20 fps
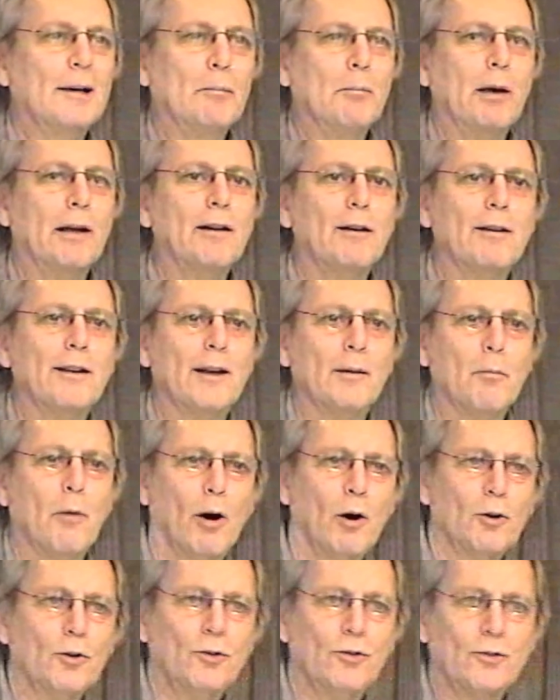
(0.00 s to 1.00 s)
better than
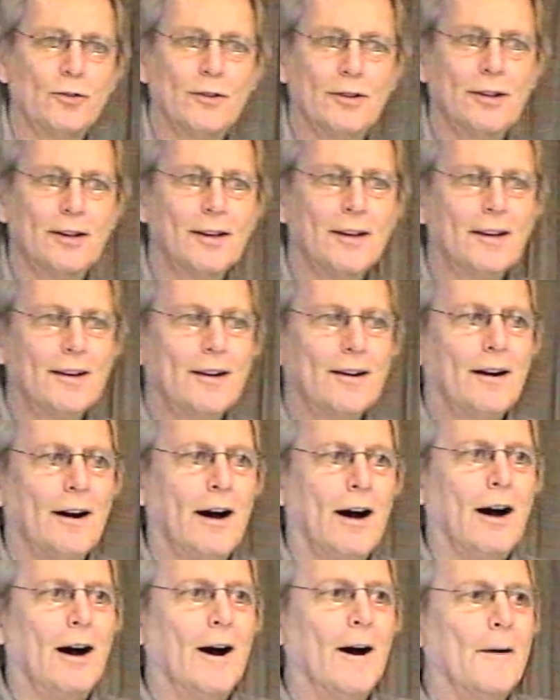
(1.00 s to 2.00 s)
most.
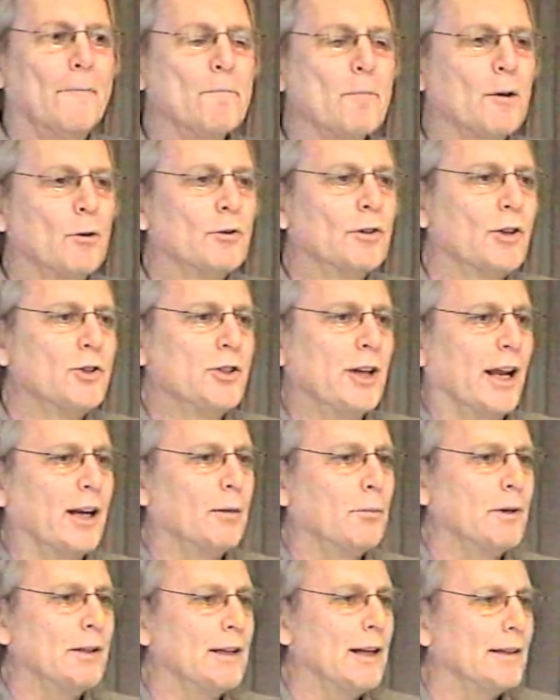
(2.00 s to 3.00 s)
It was a
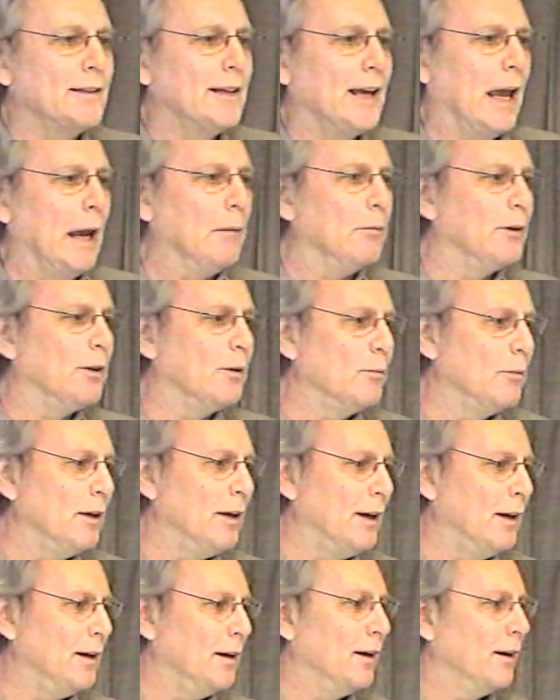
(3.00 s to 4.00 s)
gentleman that came to
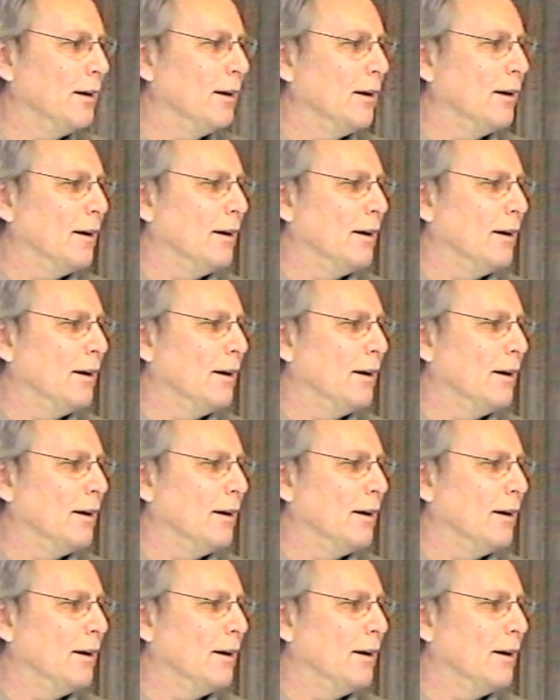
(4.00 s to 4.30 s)
me